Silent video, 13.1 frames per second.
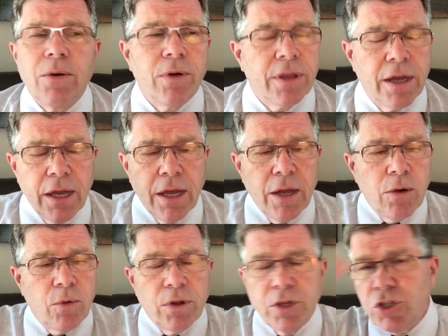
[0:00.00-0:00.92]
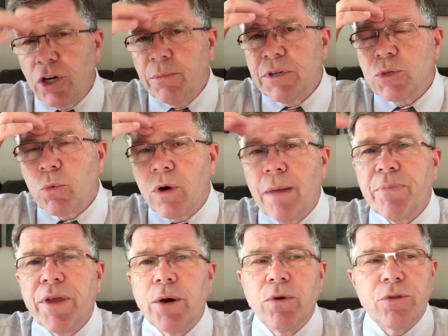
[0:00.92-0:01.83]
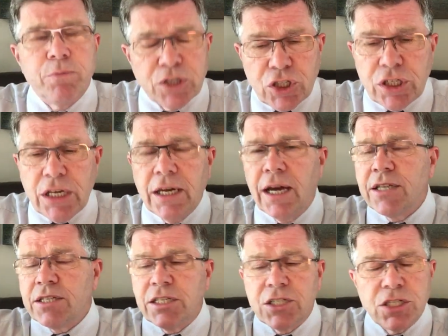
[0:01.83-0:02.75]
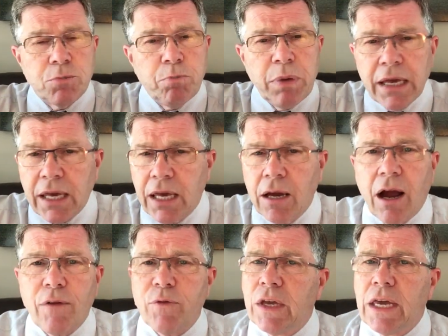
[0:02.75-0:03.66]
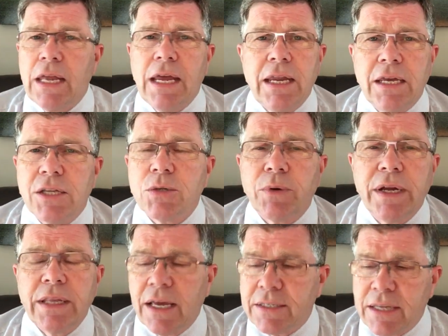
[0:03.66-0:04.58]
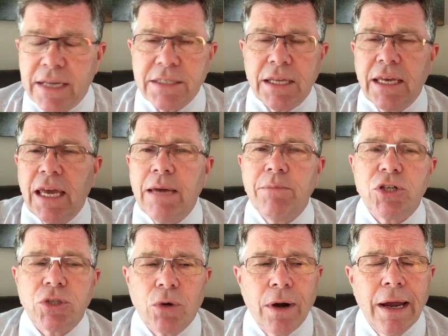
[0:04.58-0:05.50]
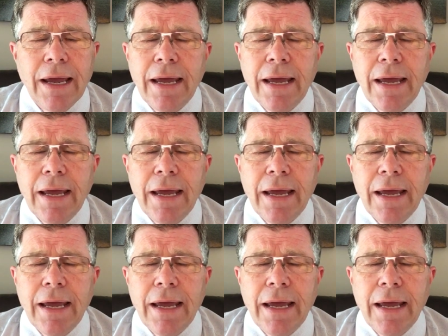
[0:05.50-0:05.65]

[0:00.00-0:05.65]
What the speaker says: where the Germans were up there with machine guns and just picking off the Canadians right as they came to shore.